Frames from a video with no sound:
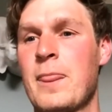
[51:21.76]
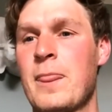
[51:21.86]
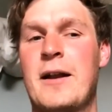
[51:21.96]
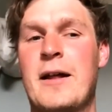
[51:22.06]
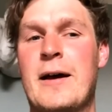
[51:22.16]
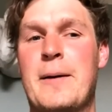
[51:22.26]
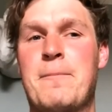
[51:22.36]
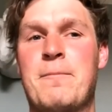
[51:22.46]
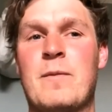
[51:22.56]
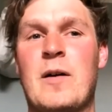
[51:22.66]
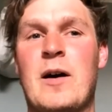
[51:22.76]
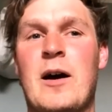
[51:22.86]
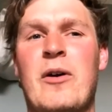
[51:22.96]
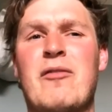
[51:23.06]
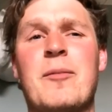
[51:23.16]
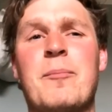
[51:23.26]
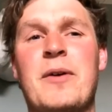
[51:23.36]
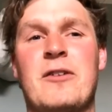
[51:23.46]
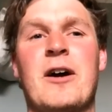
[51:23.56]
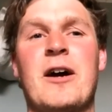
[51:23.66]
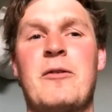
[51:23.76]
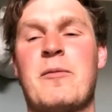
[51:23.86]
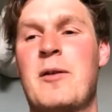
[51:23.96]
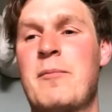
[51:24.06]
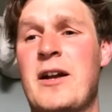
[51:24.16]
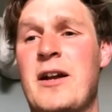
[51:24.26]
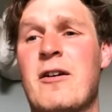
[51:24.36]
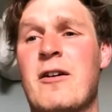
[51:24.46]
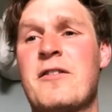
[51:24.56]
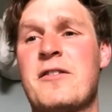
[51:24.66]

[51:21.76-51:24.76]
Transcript: and I went for a big ride with my mate Chris.